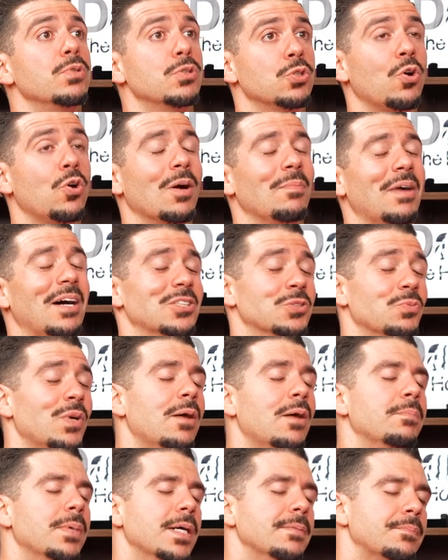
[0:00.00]
talk about as
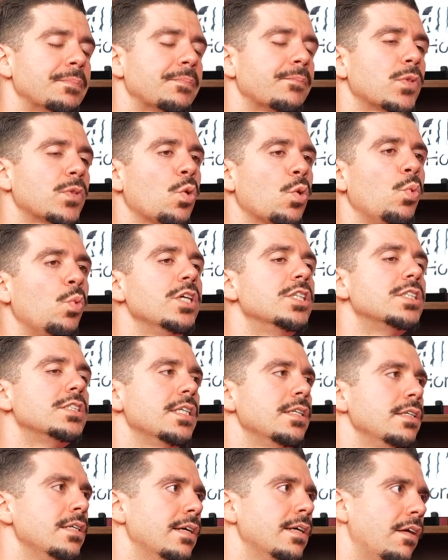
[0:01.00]
well, but where do you
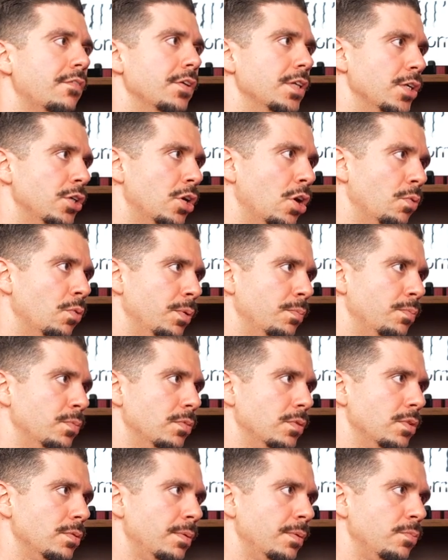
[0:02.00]
see everything going
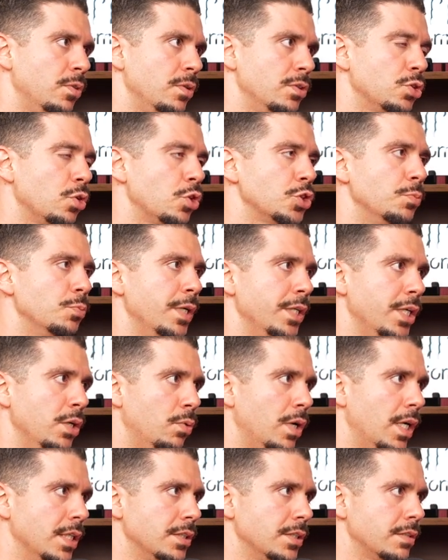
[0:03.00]
social media
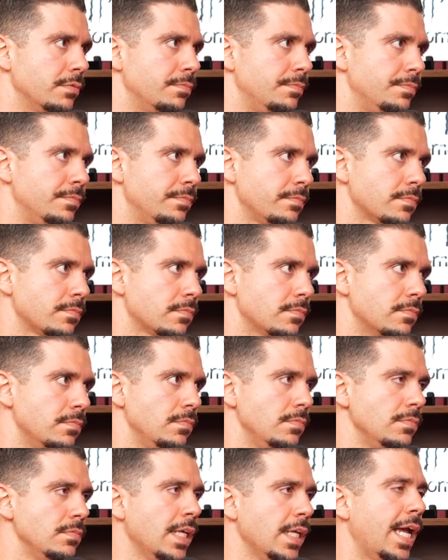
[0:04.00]
wise
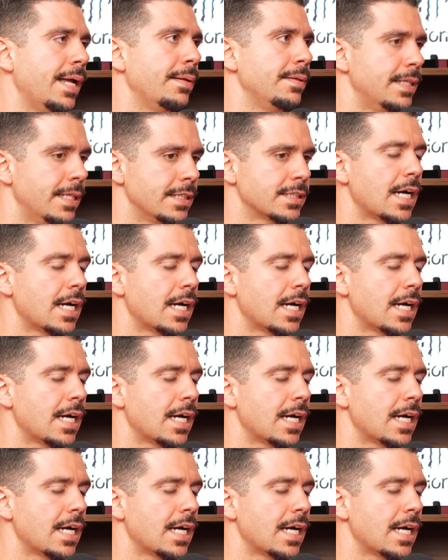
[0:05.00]
and this